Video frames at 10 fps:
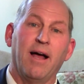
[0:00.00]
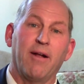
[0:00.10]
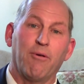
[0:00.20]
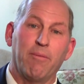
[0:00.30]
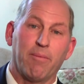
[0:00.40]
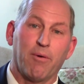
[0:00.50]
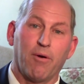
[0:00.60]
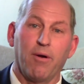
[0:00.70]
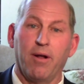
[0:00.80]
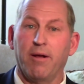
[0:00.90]
I
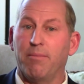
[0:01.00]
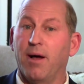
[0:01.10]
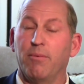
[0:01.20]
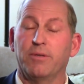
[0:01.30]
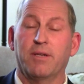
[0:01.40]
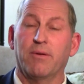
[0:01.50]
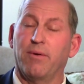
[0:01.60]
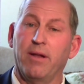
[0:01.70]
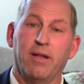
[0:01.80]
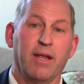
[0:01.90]
remember Bob was getting
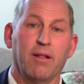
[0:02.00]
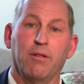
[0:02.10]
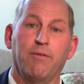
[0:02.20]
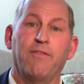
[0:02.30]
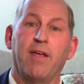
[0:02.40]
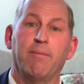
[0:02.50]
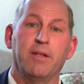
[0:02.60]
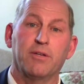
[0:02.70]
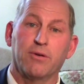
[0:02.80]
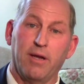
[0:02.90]
ready to take a little
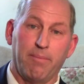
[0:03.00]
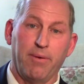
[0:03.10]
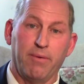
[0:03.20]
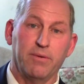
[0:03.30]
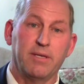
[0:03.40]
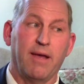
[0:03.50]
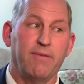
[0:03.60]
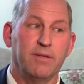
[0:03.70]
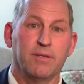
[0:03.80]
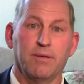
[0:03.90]
family trip and was
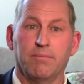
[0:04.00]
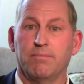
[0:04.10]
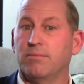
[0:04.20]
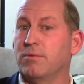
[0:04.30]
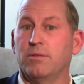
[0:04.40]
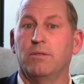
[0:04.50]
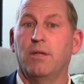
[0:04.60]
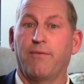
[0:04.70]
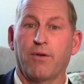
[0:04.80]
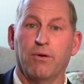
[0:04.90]
having some
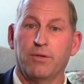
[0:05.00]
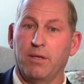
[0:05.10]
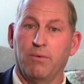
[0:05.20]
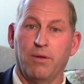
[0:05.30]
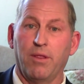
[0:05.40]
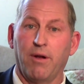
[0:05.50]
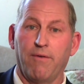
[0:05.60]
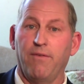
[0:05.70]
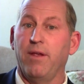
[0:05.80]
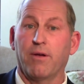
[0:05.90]
difficulty with their
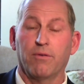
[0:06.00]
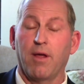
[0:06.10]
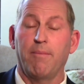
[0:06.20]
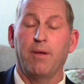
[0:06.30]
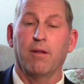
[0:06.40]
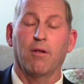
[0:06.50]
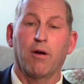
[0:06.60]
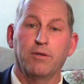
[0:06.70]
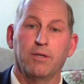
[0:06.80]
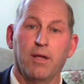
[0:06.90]
vehicle not being
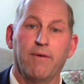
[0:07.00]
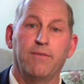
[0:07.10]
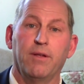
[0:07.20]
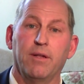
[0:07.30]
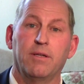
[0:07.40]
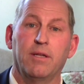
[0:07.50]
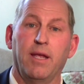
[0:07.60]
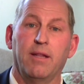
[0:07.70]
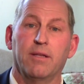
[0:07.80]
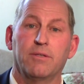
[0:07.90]
large enough to
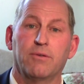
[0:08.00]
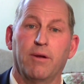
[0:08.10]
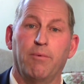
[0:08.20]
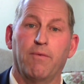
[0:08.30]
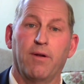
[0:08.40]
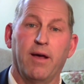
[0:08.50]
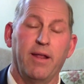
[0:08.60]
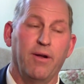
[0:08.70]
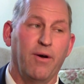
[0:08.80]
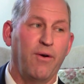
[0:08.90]
take this trip over to
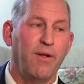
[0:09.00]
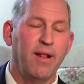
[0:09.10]
Idaho.